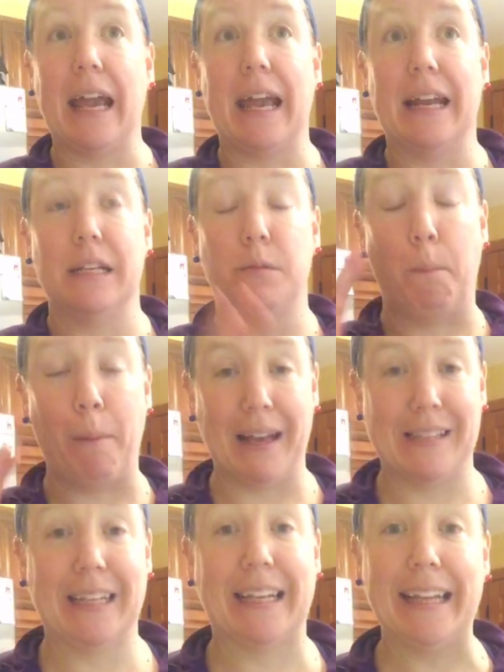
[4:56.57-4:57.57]
It is
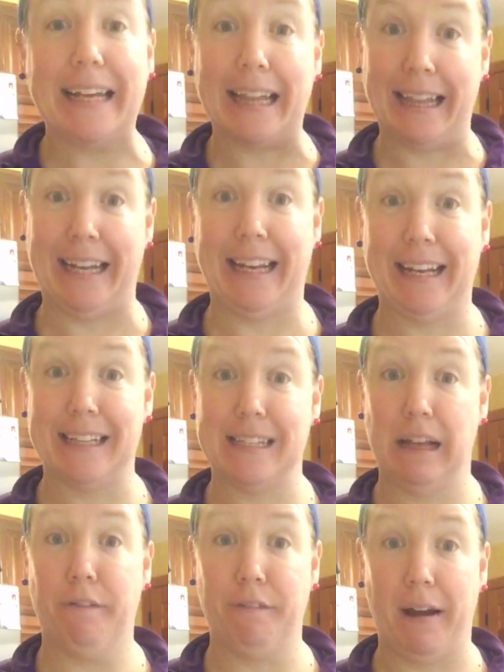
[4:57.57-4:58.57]
basically cleaning
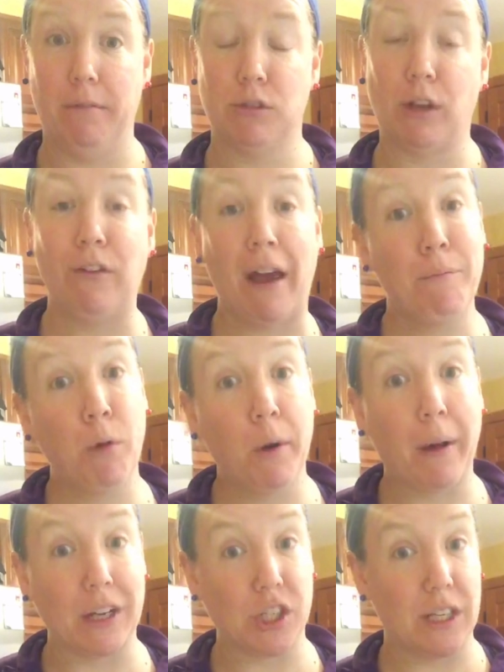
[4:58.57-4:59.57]
itself out. So if you have more
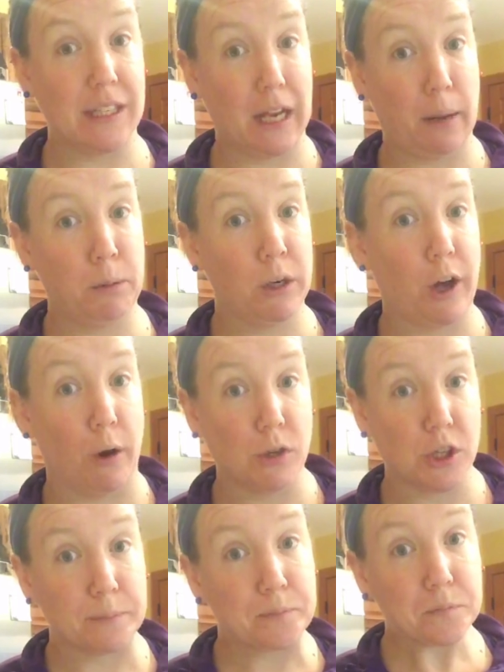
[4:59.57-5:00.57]
questions, hit up your
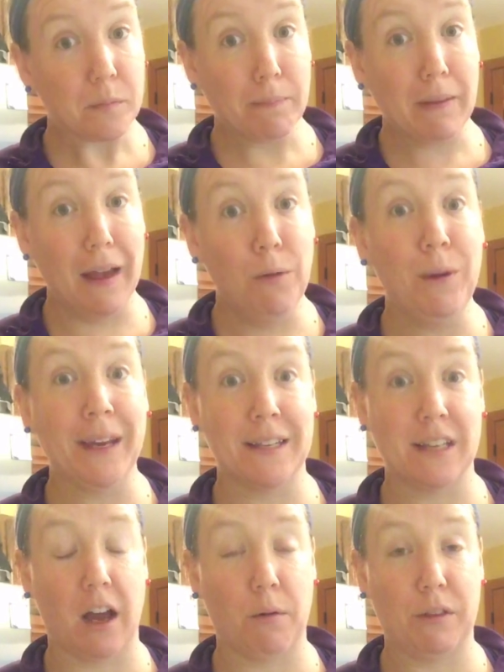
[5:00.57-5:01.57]
coach. and we can
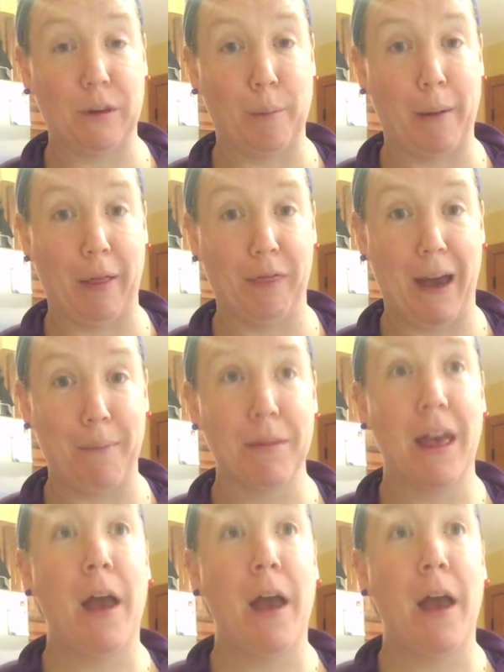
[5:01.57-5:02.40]
talk with you about that.